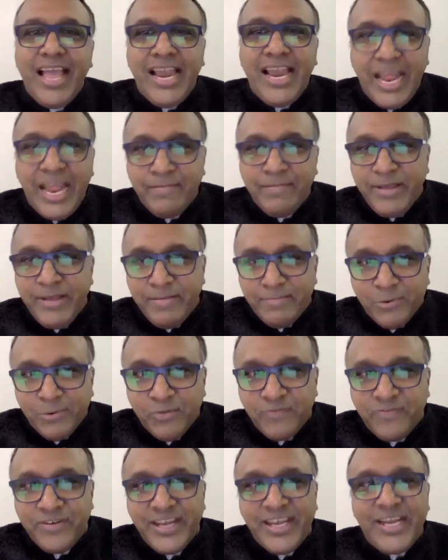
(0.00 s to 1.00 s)
Let me
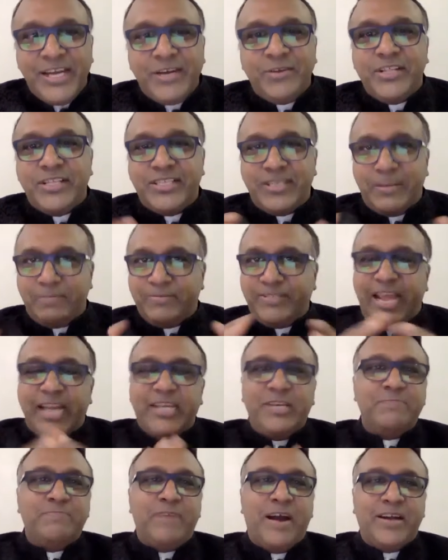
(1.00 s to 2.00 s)
move to the
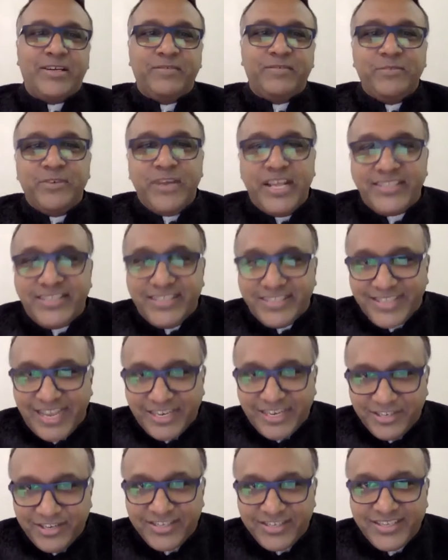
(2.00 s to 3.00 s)
substantive part of today's
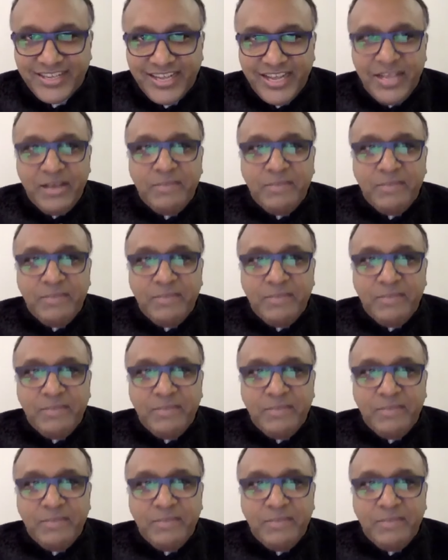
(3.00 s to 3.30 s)
discussions.